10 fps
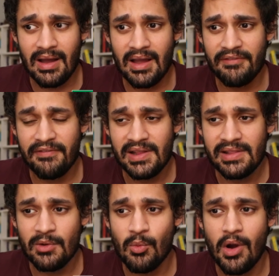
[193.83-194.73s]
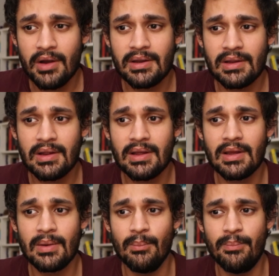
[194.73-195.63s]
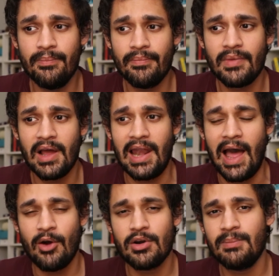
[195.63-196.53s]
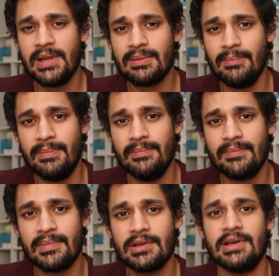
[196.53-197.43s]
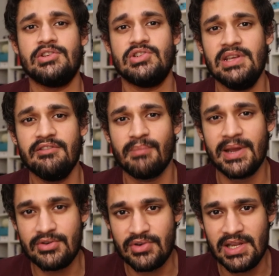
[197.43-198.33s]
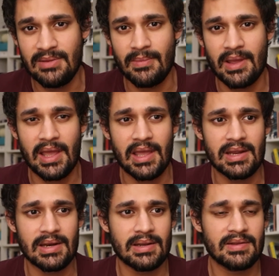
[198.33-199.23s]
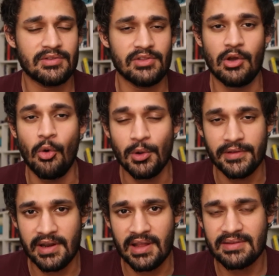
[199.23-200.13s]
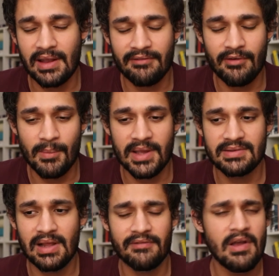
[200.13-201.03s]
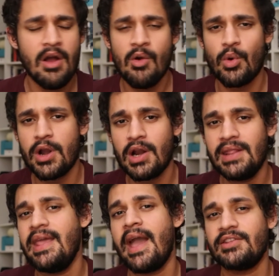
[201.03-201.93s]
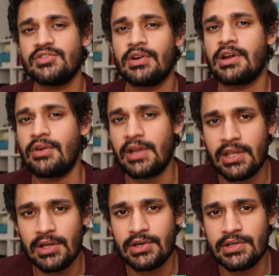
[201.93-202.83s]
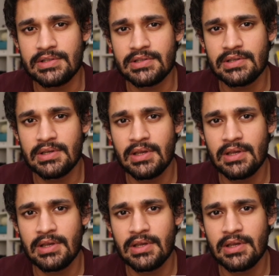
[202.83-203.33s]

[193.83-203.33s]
I feel that what allowed me to achieve my dream and the goals that I set for myself were not the extracurriculars.